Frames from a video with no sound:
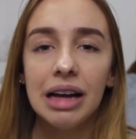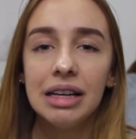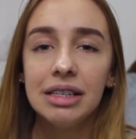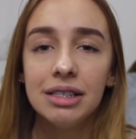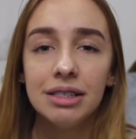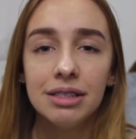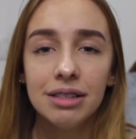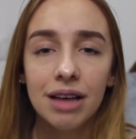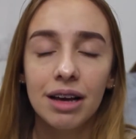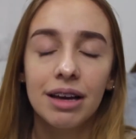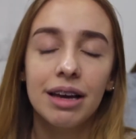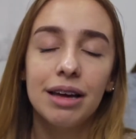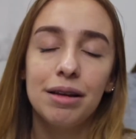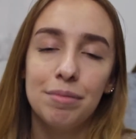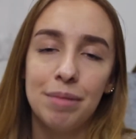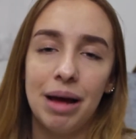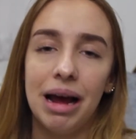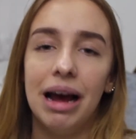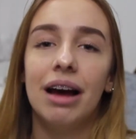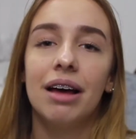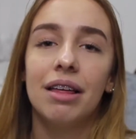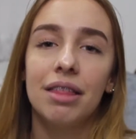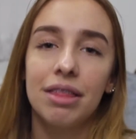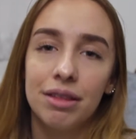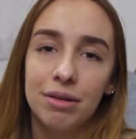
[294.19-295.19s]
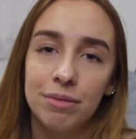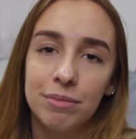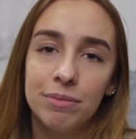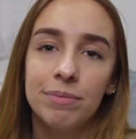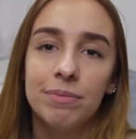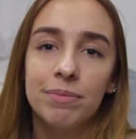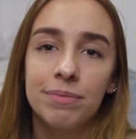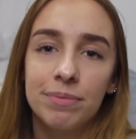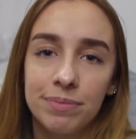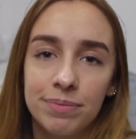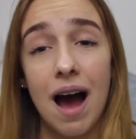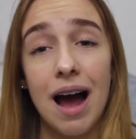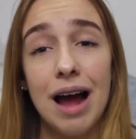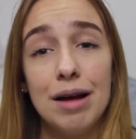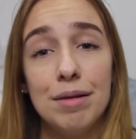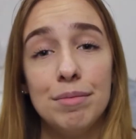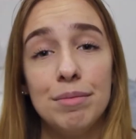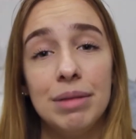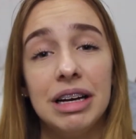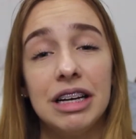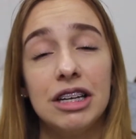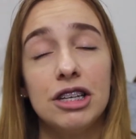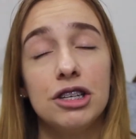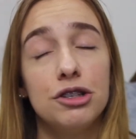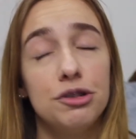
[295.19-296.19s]
I suck at math. I'm
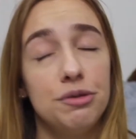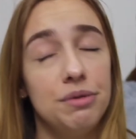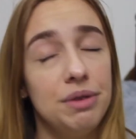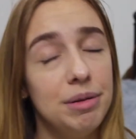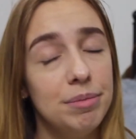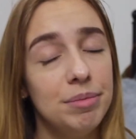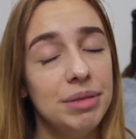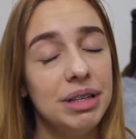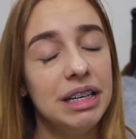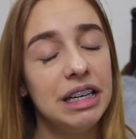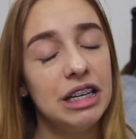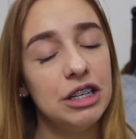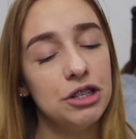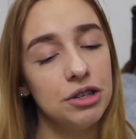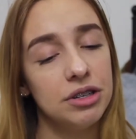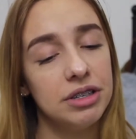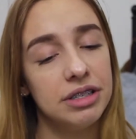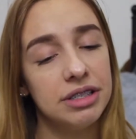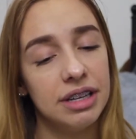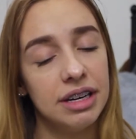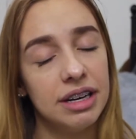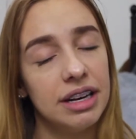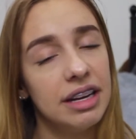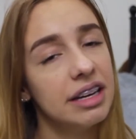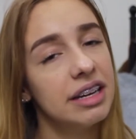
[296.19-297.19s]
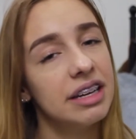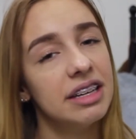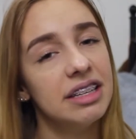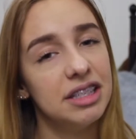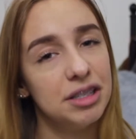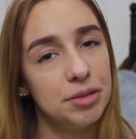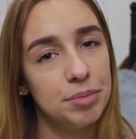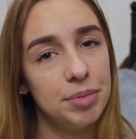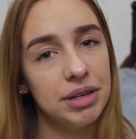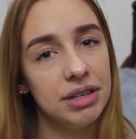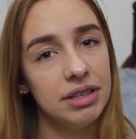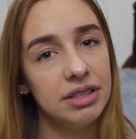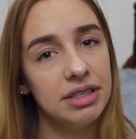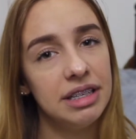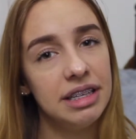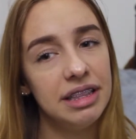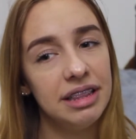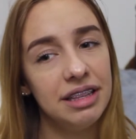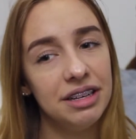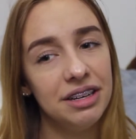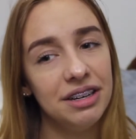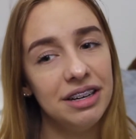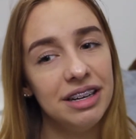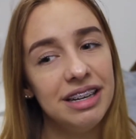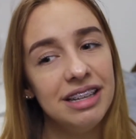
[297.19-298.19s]
extremely interested in conspiracy
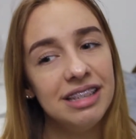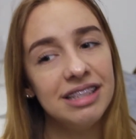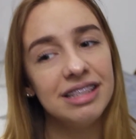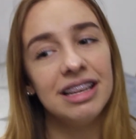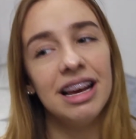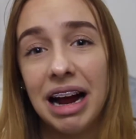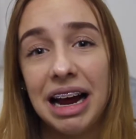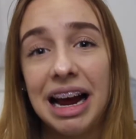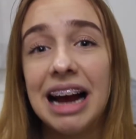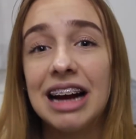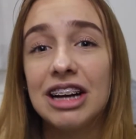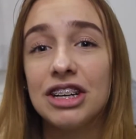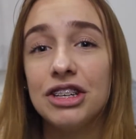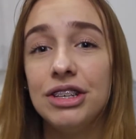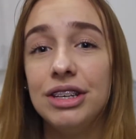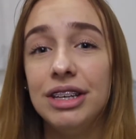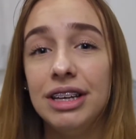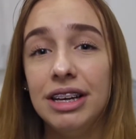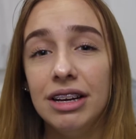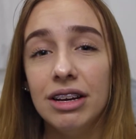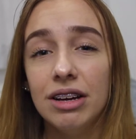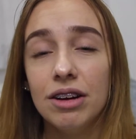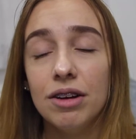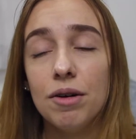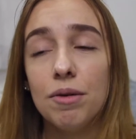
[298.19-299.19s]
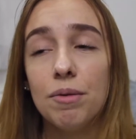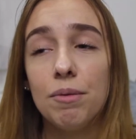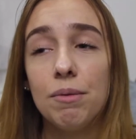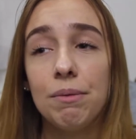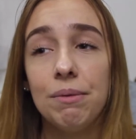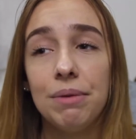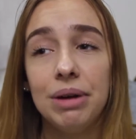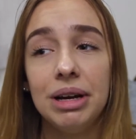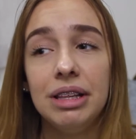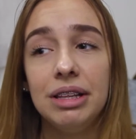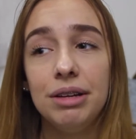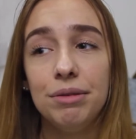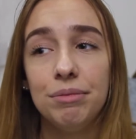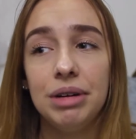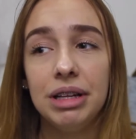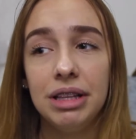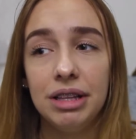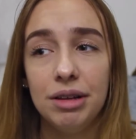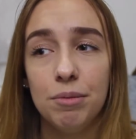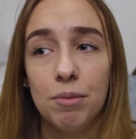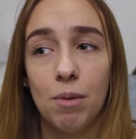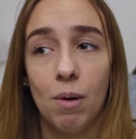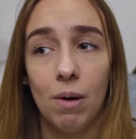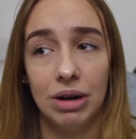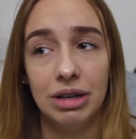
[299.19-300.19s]
theories. I actually really, really
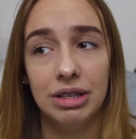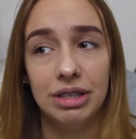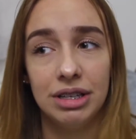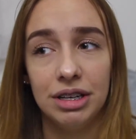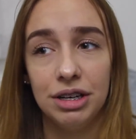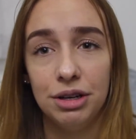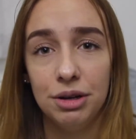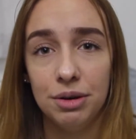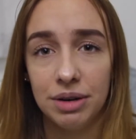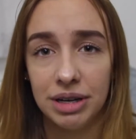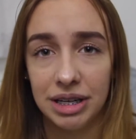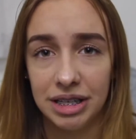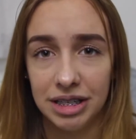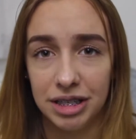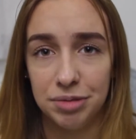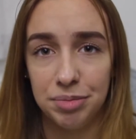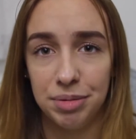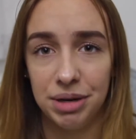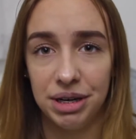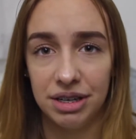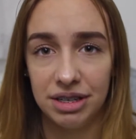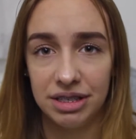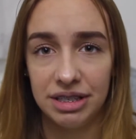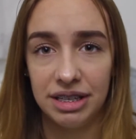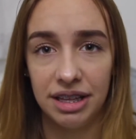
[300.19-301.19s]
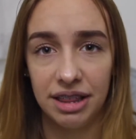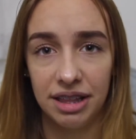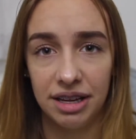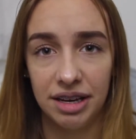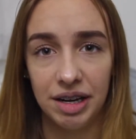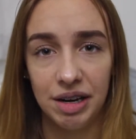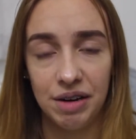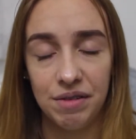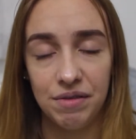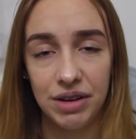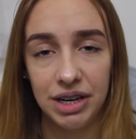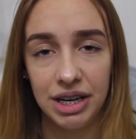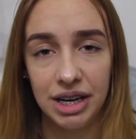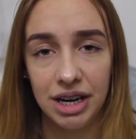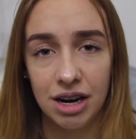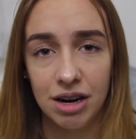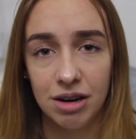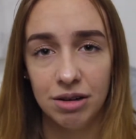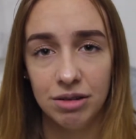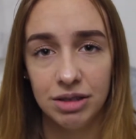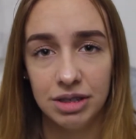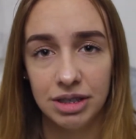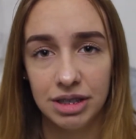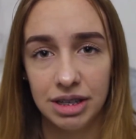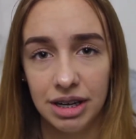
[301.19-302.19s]
want to do conspiracy theory
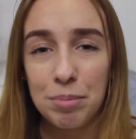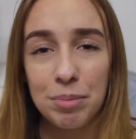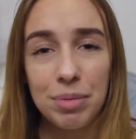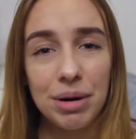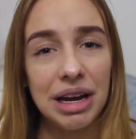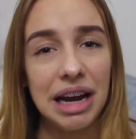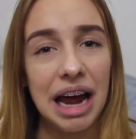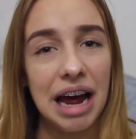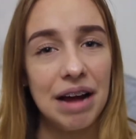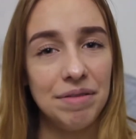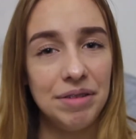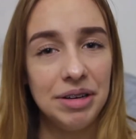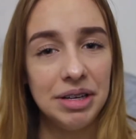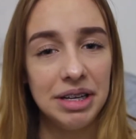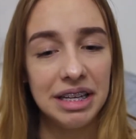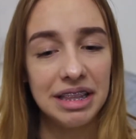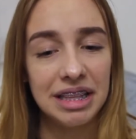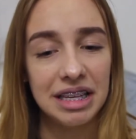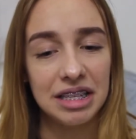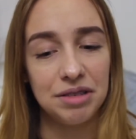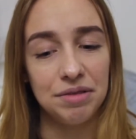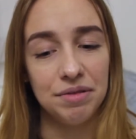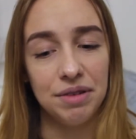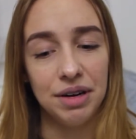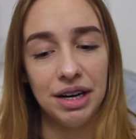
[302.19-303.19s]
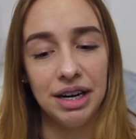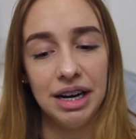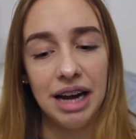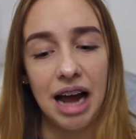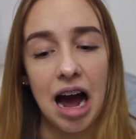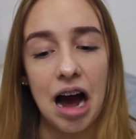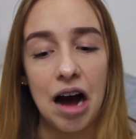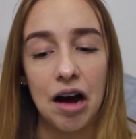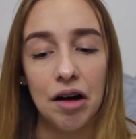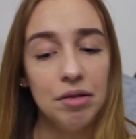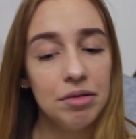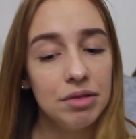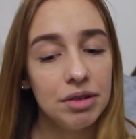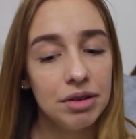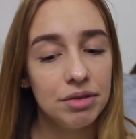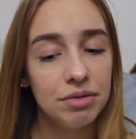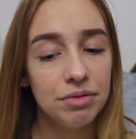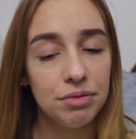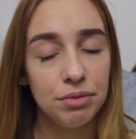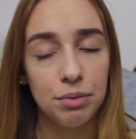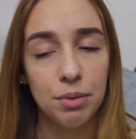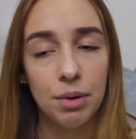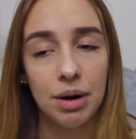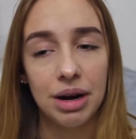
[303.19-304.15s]
videos, but I feel like that's very out of